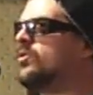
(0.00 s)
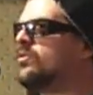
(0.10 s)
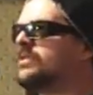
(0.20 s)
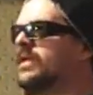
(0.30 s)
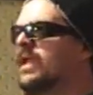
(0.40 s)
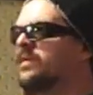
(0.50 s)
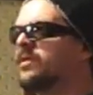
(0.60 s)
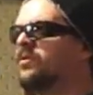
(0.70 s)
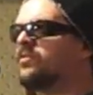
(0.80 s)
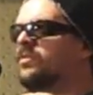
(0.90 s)
girls that came
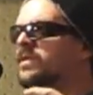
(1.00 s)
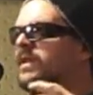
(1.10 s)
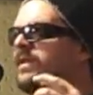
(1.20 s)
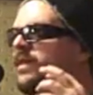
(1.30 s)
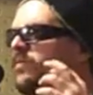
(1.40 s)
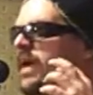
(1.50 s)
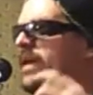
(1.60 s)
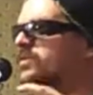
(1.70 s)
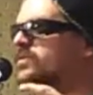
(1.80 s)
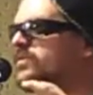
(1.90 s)
in who looked like they were
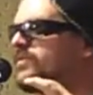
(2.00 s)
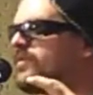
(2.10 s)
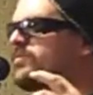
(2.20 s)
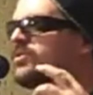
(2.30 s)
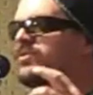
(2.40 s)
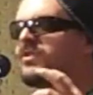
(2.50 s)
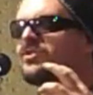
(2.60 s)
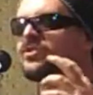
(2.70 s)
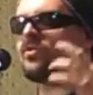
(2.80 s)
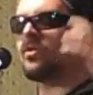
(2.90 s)
extras from Jersey
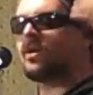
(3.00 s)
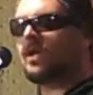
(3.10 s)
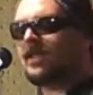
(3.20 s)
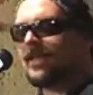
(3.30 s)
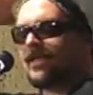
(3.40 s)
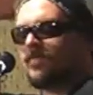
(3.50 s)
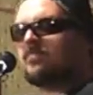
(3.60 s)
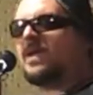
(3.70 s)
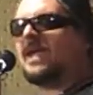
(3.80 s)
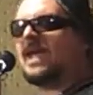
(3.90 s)
Shore. They had the
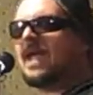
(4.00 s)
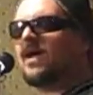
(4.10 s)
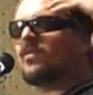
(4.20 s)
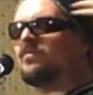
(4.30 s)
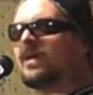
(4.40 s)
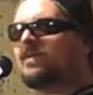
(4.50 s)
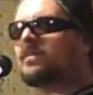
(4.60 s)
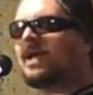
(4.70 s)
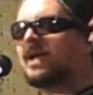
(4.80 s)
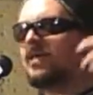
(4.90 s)
big hair, big
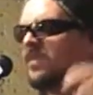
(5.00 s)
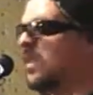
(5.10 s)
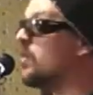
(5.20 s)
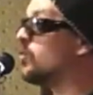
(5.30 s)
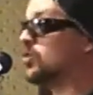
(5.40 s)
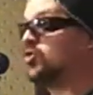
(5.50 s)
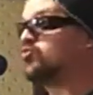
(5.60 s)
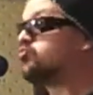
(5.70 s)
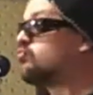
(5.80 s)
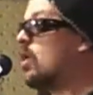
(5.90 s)
makeup, and they were
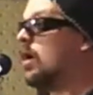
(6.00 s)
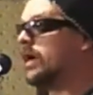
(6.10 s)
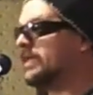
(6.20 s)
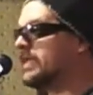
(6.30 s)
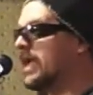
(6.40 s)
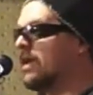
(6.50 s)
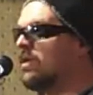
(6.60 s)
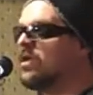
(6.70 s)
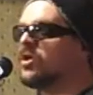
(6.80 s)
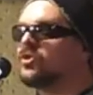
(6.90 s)
drunk as
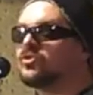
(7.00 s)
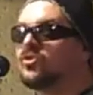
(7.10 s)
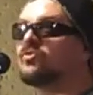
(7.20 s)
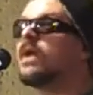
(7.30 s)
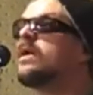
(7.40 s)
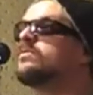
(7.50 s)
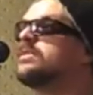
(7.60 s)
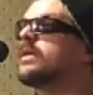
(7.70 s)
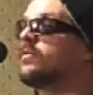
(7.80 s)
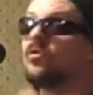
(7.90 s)
hell. So the
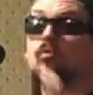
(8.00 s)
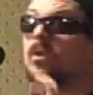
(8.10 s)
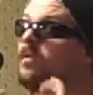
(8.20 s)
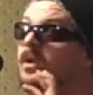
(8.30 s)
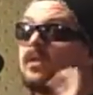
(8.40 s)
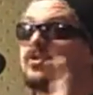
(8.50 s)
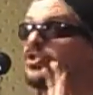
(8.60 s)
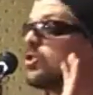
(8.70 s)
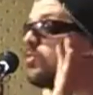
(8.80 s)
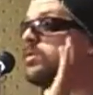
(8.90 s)
crowd's like, the women at the
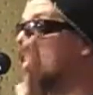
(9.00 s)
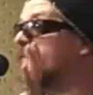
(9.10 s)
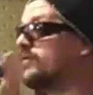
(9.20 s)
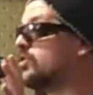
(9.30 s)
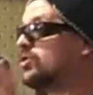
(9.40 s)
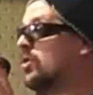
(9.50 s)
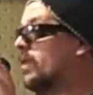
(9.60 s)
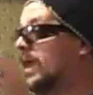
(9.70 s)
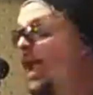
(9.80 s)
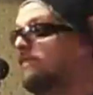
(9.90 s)
show loved the
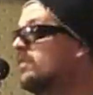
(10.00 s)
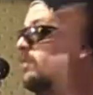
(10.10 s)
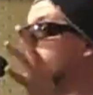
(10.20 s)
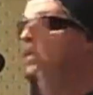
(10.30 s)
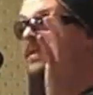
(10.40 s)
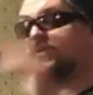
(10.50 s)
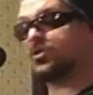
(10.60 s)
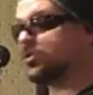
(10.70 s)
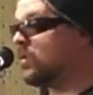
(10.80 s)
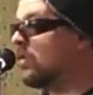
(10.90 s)
show. Like, everybody loved the
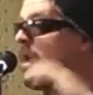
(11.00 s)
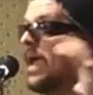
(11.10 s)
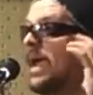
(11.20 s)
show,